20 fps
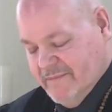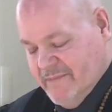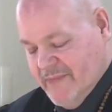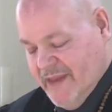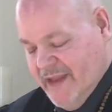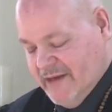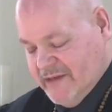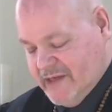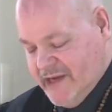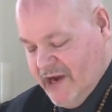
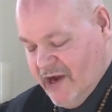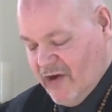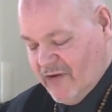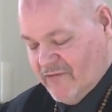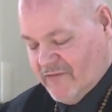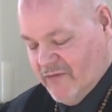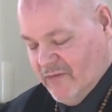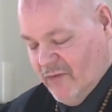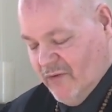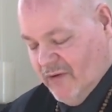and
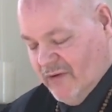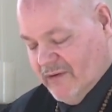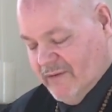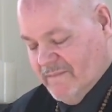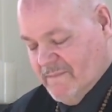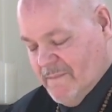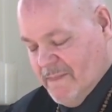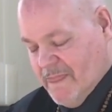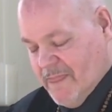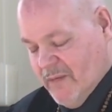cared for
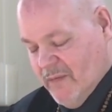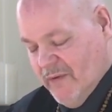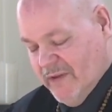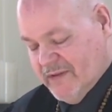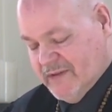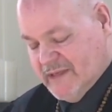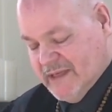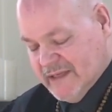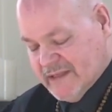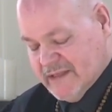
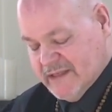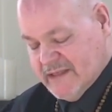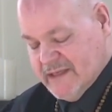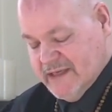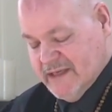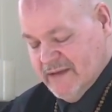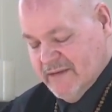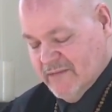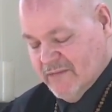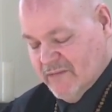with
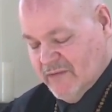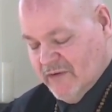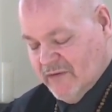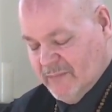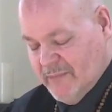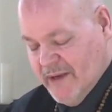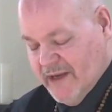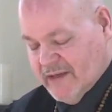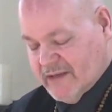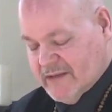dignity,
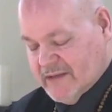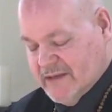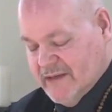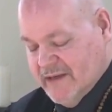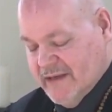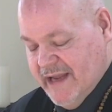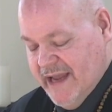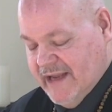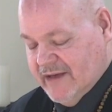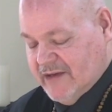respect,
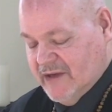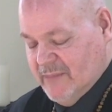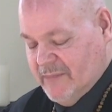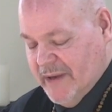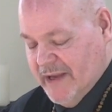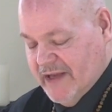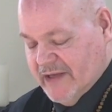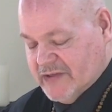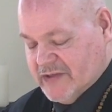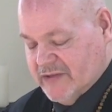and
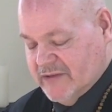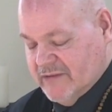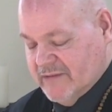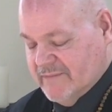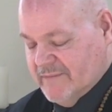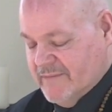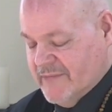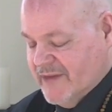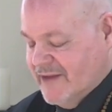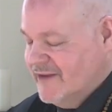compassion,
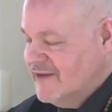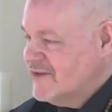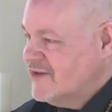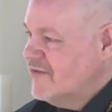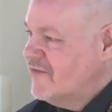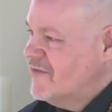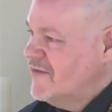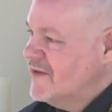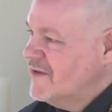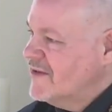to
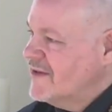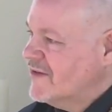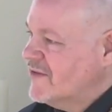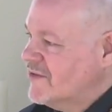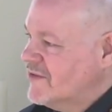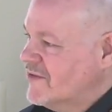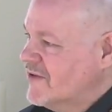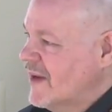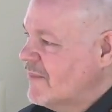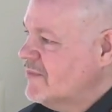feel
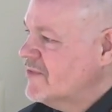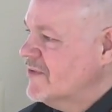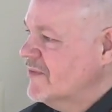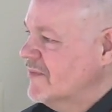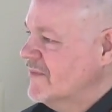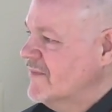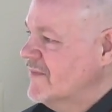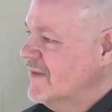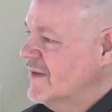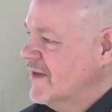
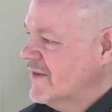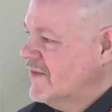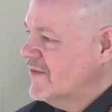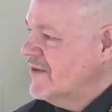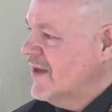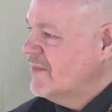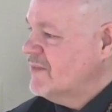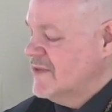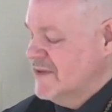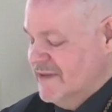
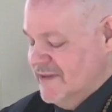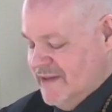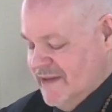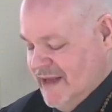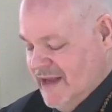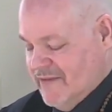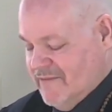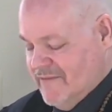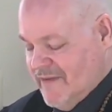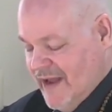accepted
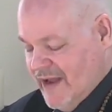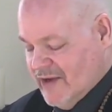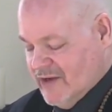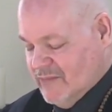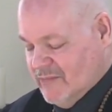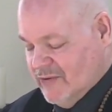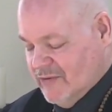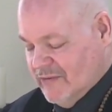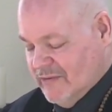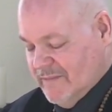and
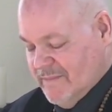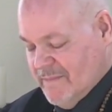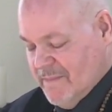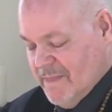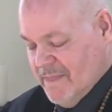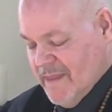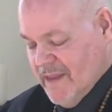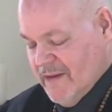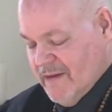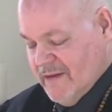valuable,
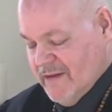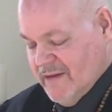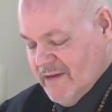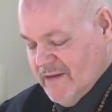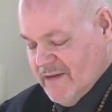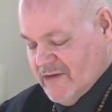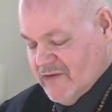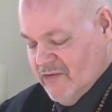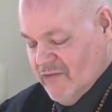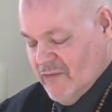
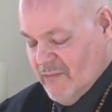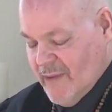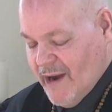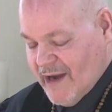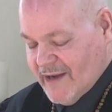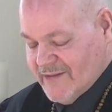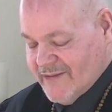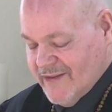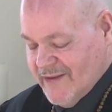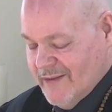to
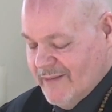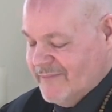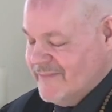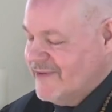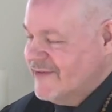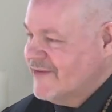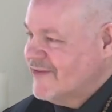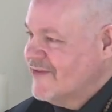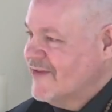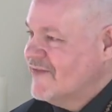remind
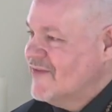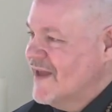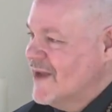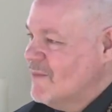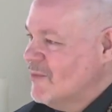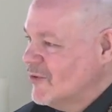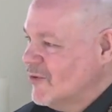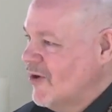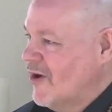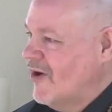them that they
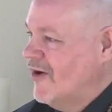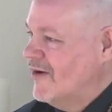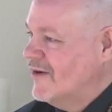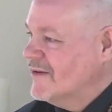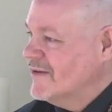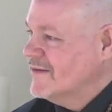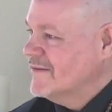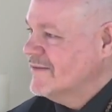belong.